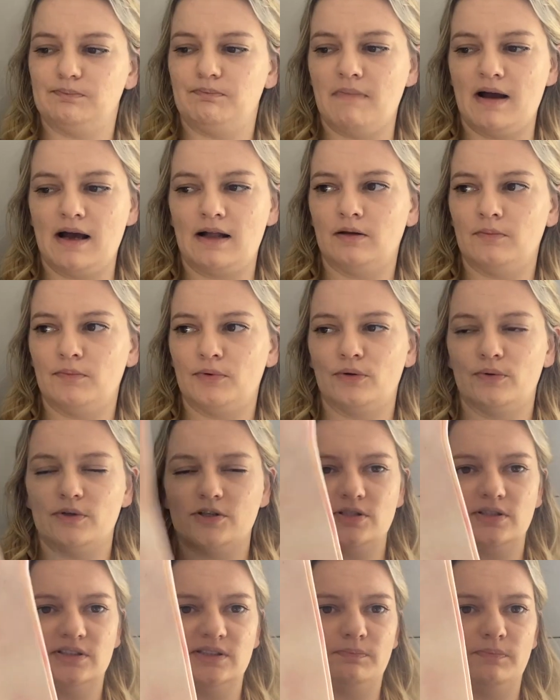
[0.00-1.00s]
Malibu,
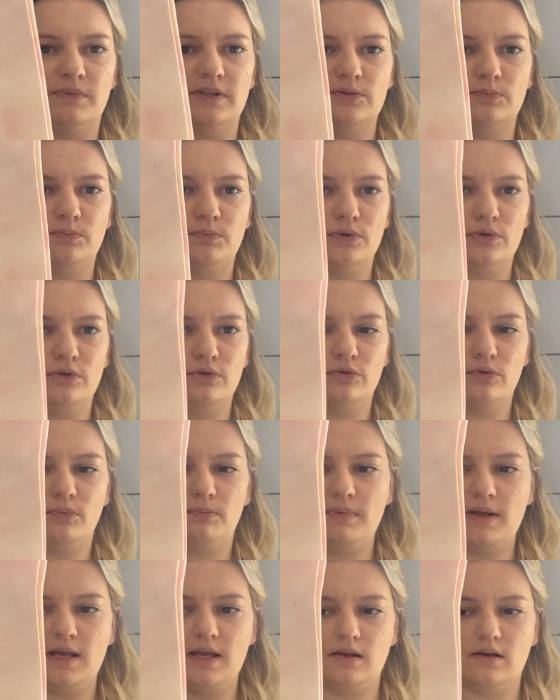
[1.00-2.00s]
which is this beautiful
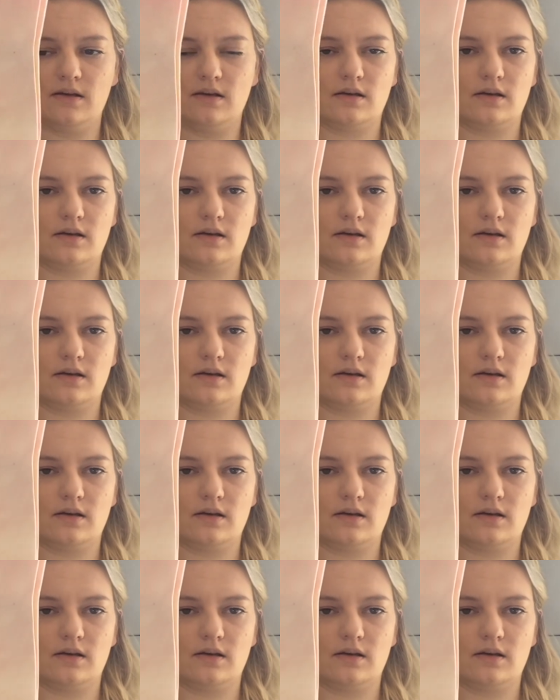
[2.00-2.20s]
pink